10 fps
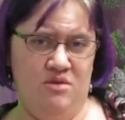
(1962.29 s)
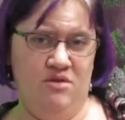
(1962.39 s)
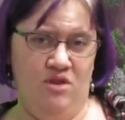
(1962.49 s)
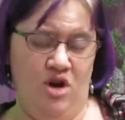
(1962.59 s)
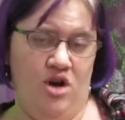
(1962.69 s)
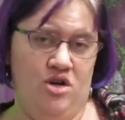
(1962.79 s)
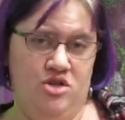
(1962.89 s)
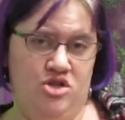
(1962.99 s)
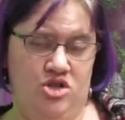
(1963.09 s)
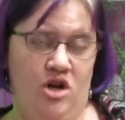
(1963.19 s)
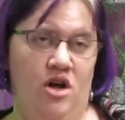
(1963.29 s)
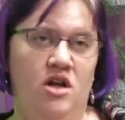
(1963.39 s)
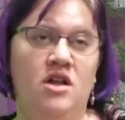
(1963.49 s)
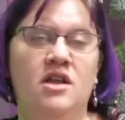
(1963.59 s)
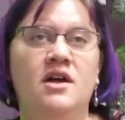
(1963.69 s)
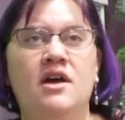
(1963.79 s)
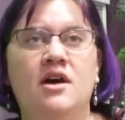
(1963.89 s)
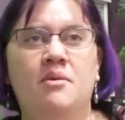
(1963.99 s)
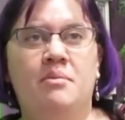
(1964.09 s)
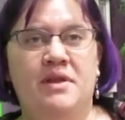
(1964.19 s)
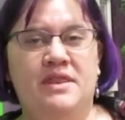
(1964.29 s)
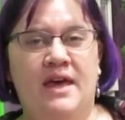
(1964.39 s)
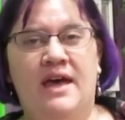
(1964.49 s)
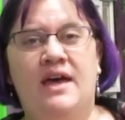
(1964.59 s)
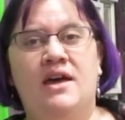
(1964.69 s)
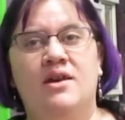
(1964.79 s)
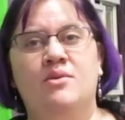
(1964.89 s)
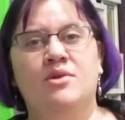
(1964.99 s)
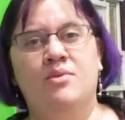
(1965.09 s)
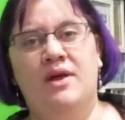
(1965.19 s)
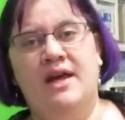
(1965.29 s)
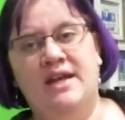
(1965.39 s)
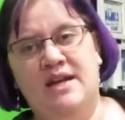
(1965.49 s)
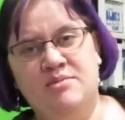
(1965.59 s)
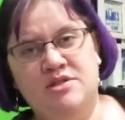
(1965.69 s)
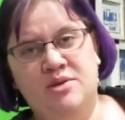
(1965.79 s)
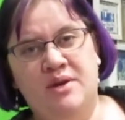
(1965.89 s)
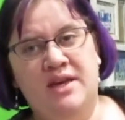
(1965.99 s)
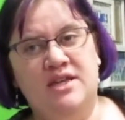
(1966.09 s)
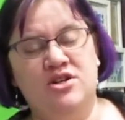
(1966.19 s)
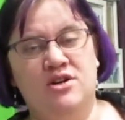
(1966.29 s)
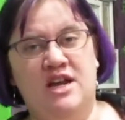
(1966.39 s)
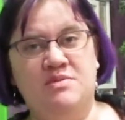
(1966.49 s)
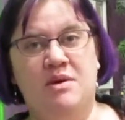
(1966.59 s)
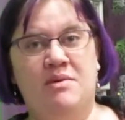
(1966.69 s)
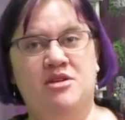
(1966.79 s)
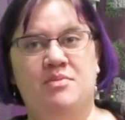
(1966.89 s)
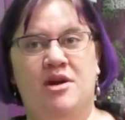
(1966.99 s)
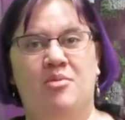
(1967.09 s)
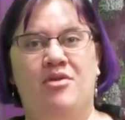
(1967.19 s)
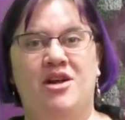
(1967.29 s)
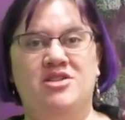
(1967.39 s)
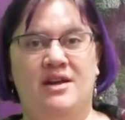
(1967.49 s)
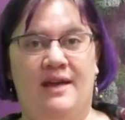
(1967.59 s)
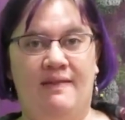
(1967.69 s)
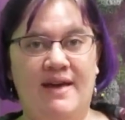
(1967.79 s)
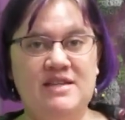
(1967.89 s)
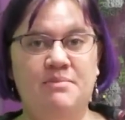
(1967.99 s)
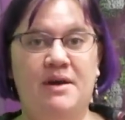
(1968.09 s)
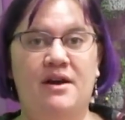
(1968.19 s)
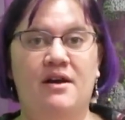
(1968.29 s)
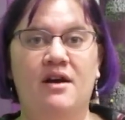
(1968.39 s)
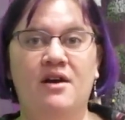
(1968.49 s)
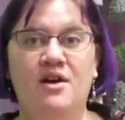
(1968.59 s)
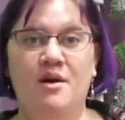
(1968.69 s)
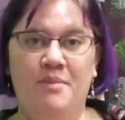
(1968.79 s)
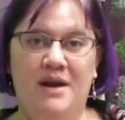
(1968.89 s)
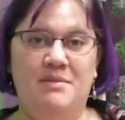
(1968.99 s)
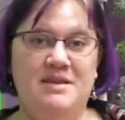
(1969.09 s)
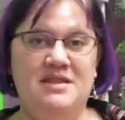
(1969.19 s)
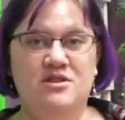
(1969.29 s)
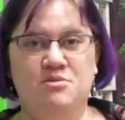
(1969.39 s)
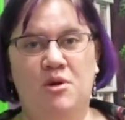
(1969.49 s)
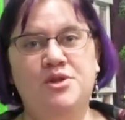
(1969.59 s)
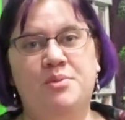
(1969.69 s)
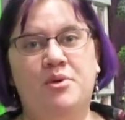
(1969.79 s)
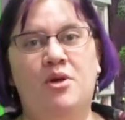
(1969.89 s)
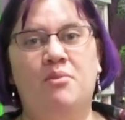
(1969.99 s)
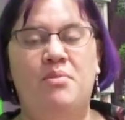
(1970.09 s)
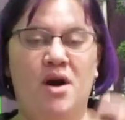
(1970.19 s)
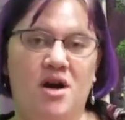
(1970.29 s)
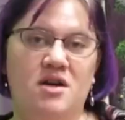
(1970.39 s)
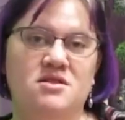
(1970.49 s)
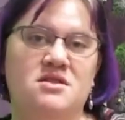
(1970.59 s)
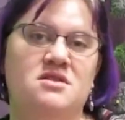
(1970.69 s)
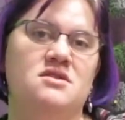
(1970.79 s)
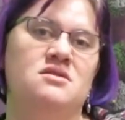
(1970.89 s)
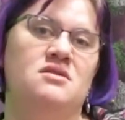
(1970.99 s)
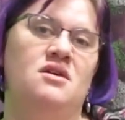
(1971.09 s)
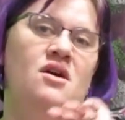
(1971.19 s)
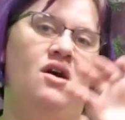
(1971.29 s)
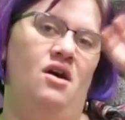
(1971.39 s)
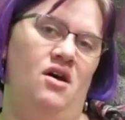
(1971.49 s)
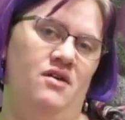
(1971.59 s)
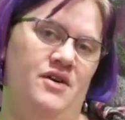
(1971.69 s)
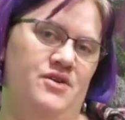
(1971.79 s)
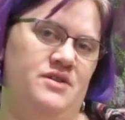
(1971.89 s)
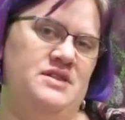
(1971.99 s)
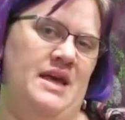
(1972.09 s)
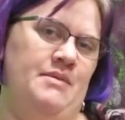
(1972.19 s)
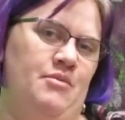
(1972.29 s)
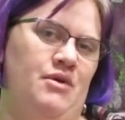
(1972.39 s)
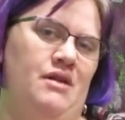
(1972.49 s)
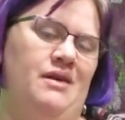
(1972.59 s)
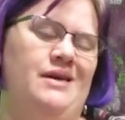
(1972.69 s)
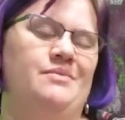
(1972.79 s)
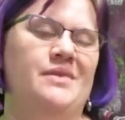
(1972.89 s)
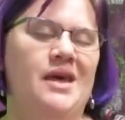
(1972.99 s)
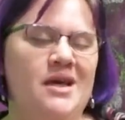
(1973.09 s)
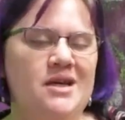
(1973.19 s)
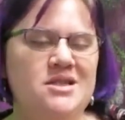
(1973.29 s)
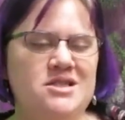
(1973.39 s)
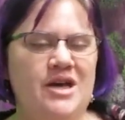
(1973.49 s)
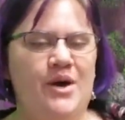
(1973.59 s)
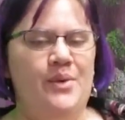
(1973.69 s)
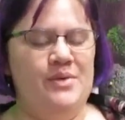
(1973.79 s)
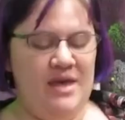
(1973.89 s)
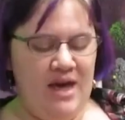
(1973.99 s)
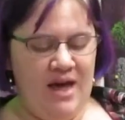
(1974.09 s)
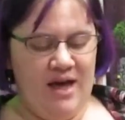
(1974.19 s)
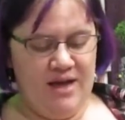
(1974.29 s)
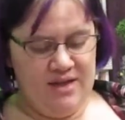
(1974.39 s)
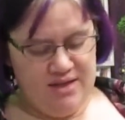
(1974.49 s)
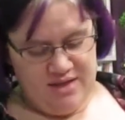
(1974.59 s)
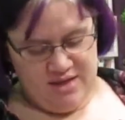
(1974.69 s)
large shawl. But then with what I ended up doing, it turned out to be a much bigger project. I liked it better, but it means that there's multiple parts all under the same umbrella. So the uh,